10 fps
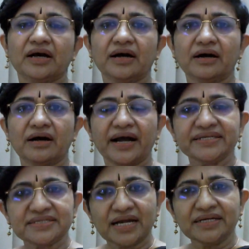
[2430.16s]
I
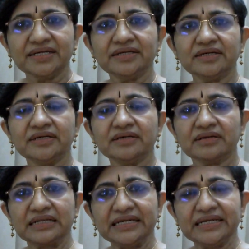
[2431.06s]
started
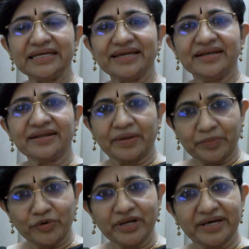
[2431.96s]
a clinic in
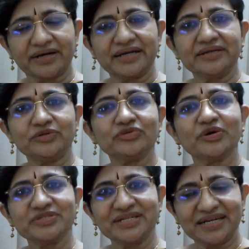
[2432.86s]
Cambodia in
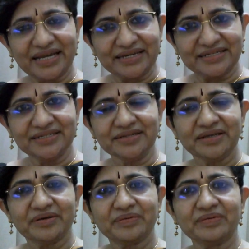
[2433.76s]
2019